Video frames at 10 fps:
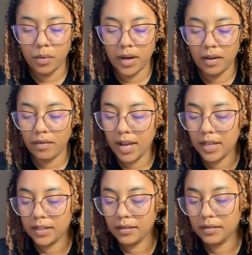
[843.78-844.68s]
to what I
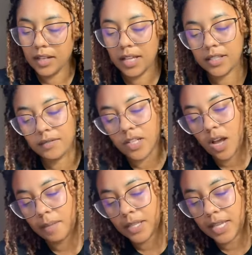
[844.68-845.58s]
read, lots of
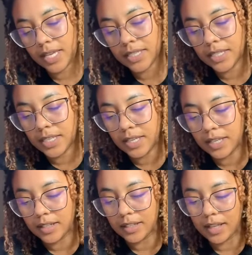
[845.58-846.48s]
Tom
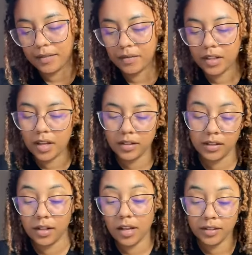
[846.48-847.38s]
Clancy and Clive
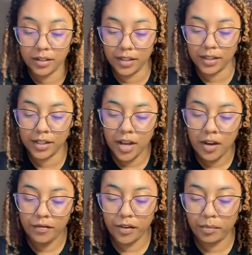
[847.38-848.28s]
Cussler
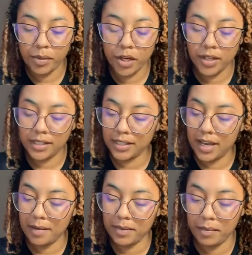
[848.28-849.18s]
for the pure
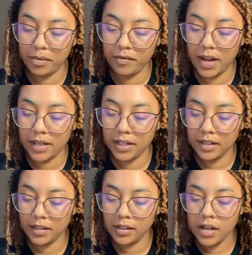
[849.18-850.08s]
escape they provided,